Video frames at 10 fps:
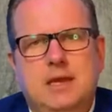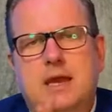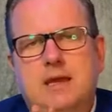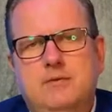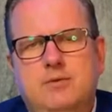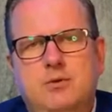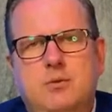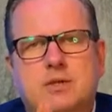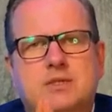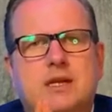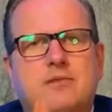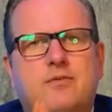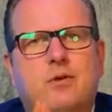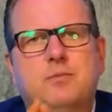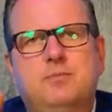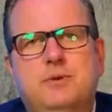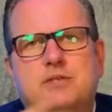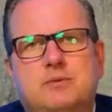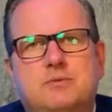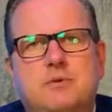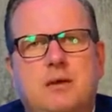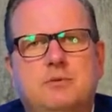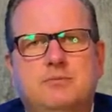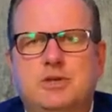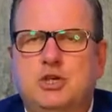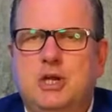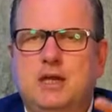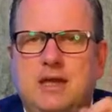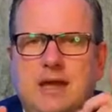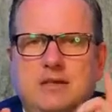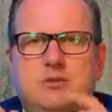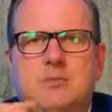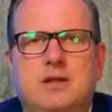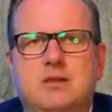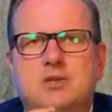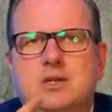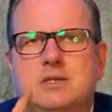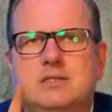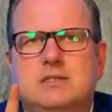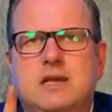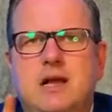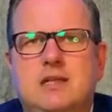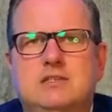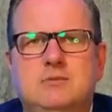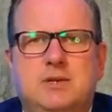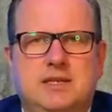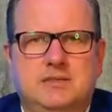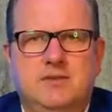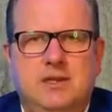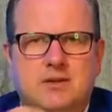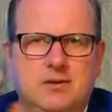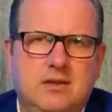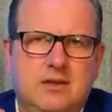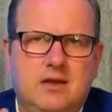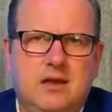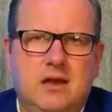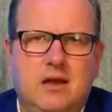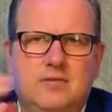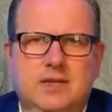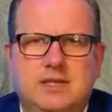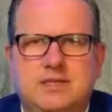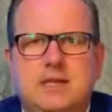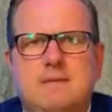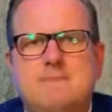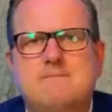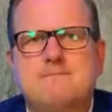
And if you want to stay informed, please subscribe to my channel and to my other channels. I'll see you in my next video. Auf Wiedersehen.